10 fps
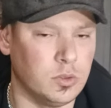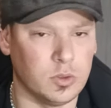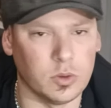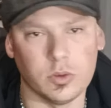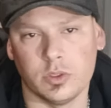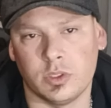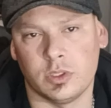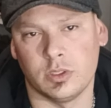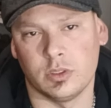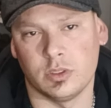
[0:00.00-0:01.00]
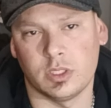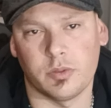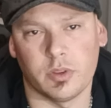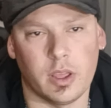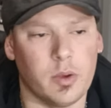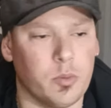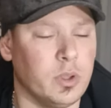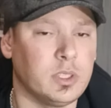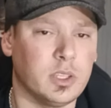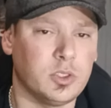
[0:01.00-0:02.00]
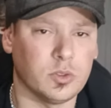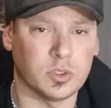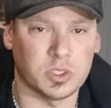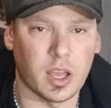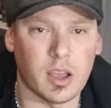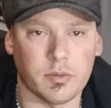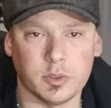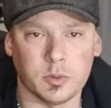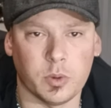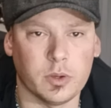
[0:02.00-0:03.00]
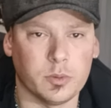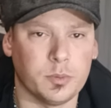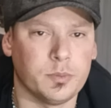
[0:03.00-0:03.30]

doors and stuff like that. We test your staff as well.